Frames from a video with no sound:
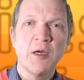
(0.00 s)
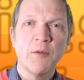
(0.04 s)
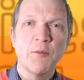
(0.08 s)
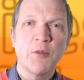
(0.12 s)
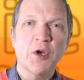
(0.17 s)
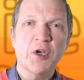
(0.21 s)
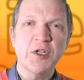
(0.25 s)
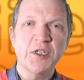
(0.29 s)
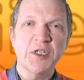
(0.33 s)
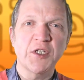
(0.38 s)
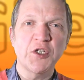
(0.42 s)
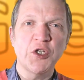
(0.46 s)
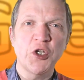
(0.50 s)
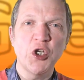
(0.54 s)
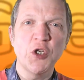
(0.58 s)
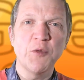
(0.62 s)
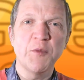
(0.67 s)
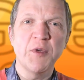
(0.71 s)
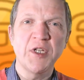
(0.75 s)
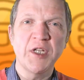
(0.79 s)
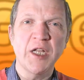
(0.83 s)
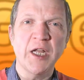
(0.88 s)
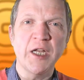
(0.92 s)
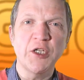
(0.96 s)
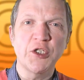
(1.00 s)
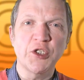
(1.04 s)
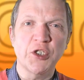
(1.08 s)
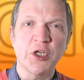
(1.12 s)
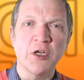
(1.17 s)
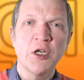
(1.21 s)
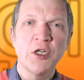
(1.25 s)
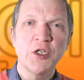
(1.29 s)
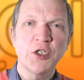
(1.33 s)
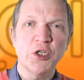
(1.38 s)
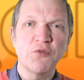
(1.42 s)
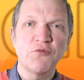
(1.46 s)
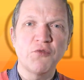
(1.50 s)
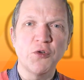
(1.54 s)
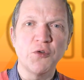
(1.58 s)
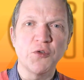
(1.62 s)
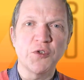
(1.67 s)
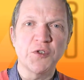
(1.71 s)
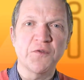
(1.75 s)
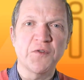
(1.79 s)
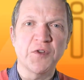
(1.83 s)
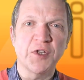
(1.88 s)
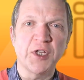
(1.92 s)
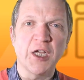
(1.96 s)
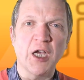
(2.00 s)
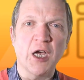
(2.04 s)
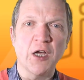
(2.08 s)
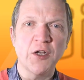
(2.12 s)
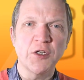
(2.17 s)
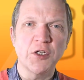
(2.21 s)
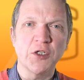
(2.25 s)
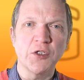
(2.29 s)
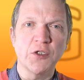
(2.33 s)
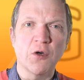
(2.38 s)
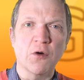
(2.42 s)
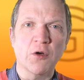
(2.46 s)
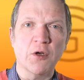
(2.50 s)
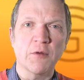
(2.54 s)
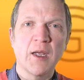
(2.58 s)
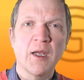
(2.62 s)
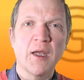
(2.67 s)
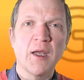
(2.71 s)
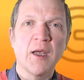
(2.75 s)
because it's human nature to root for the underdog.